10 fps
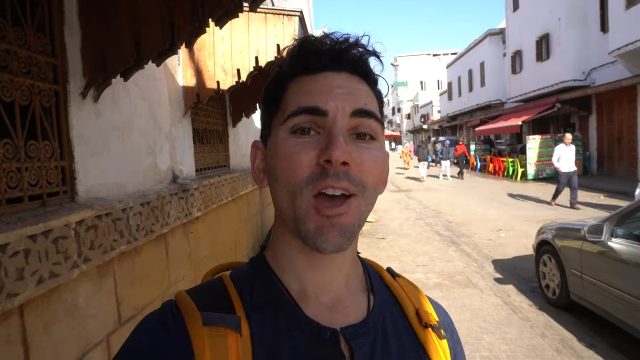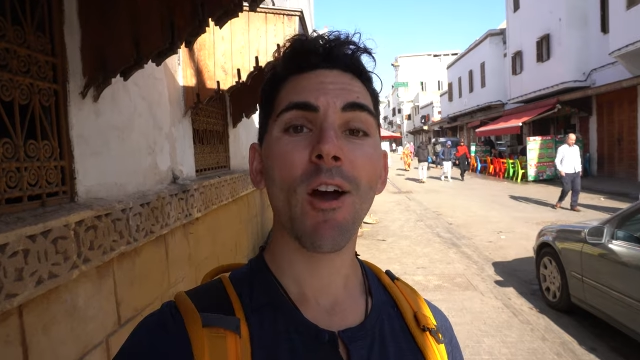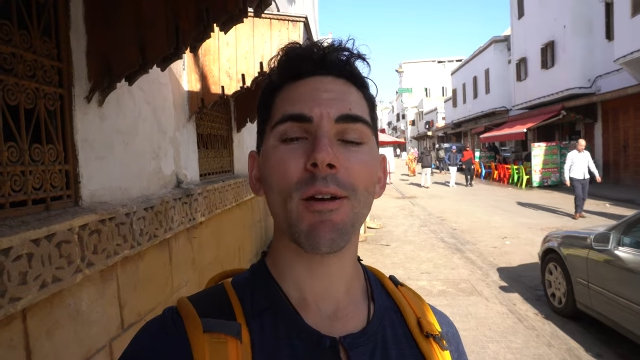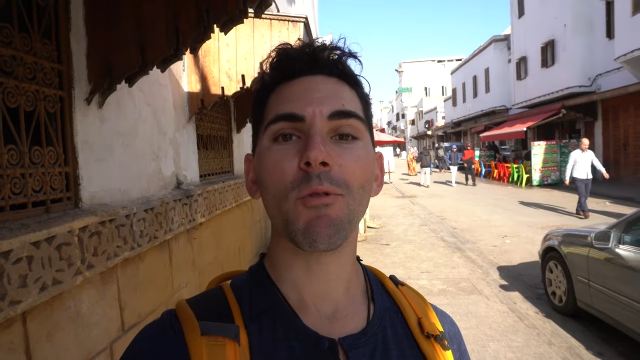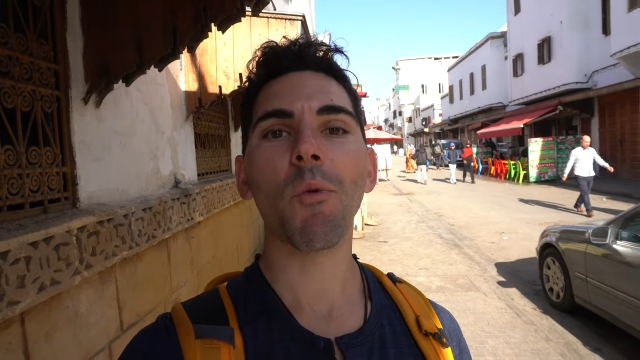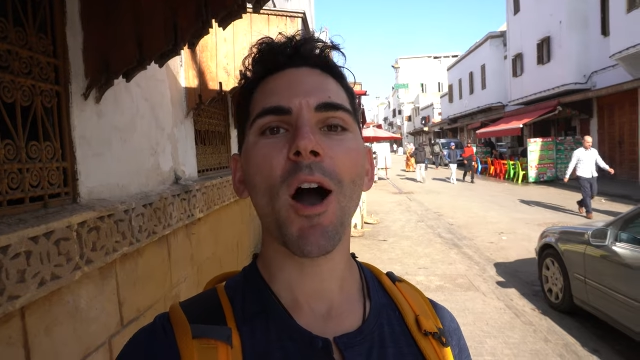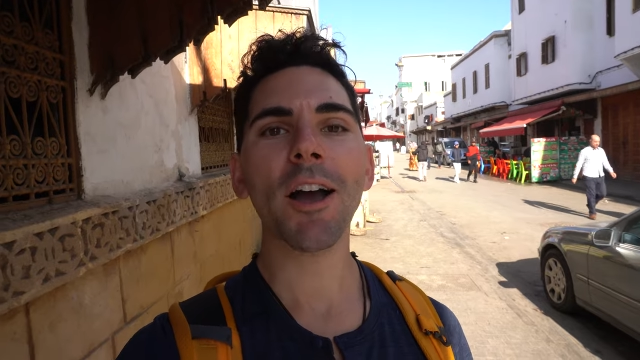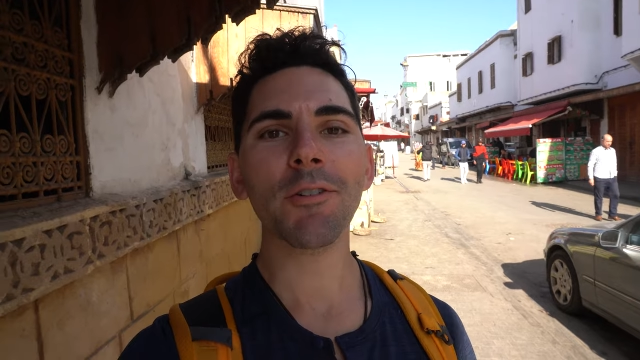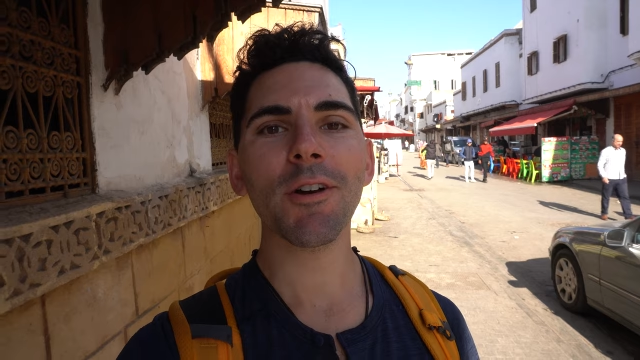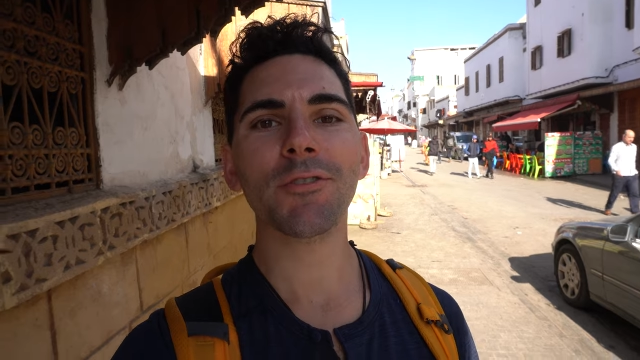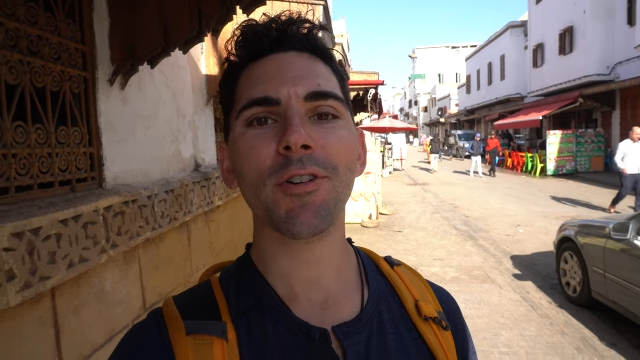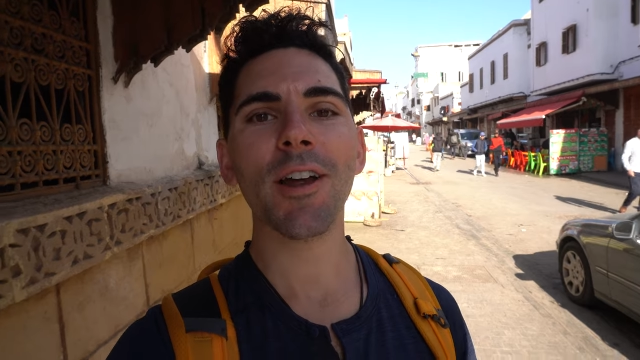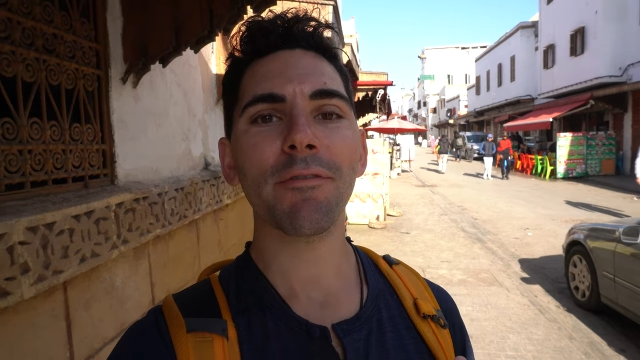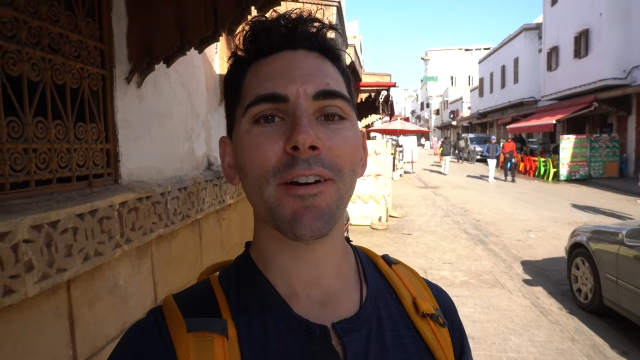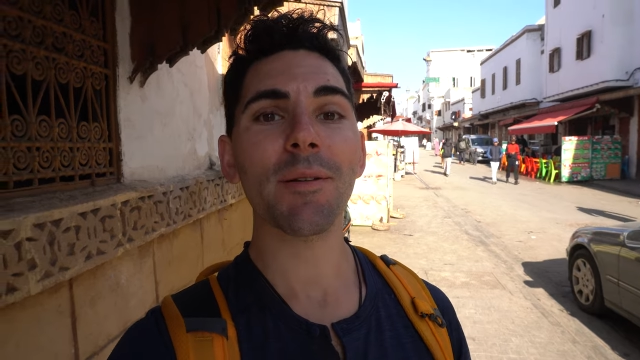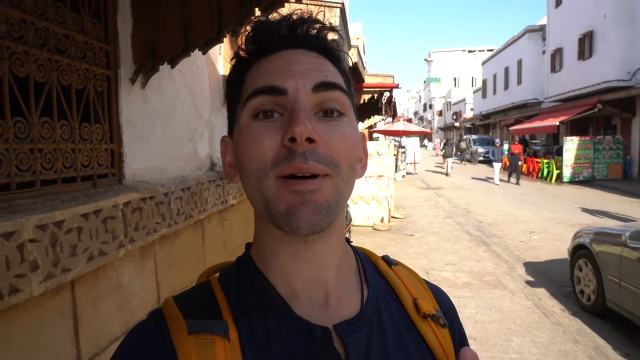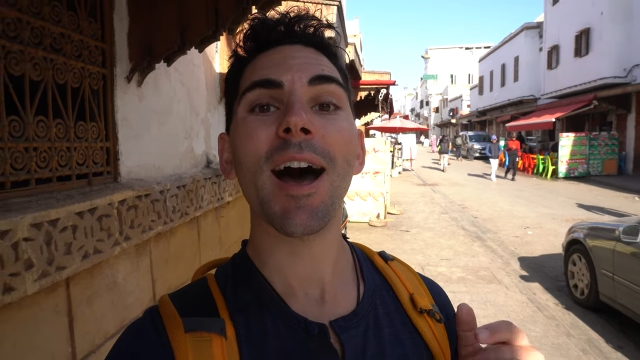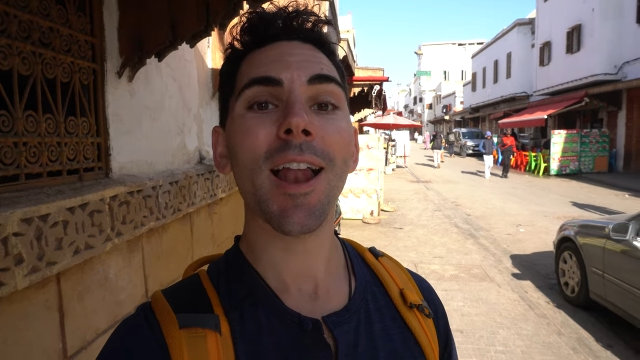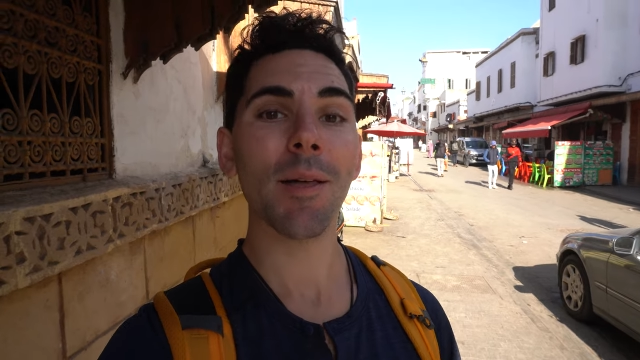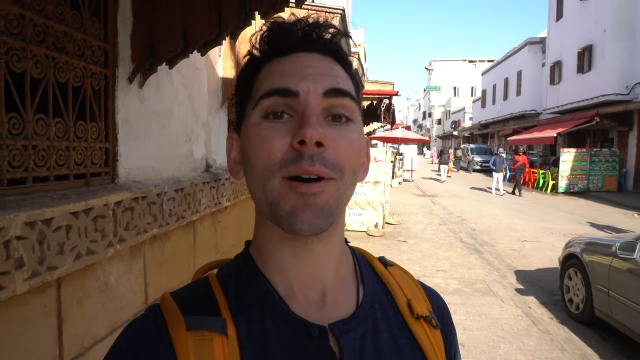All right, we're walking around trying to find a
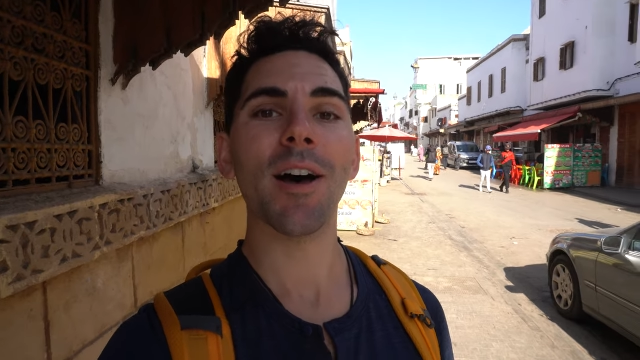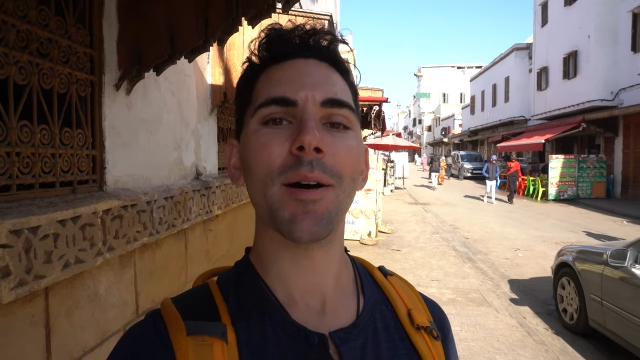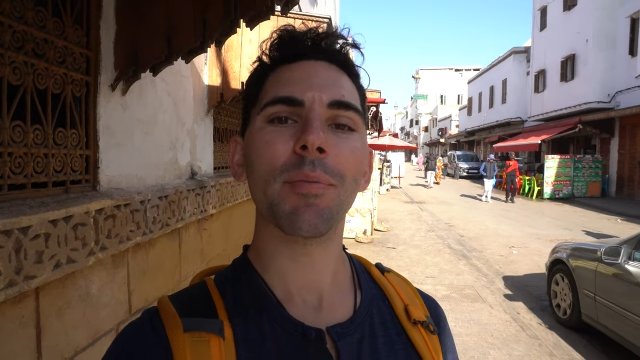Mahalaba,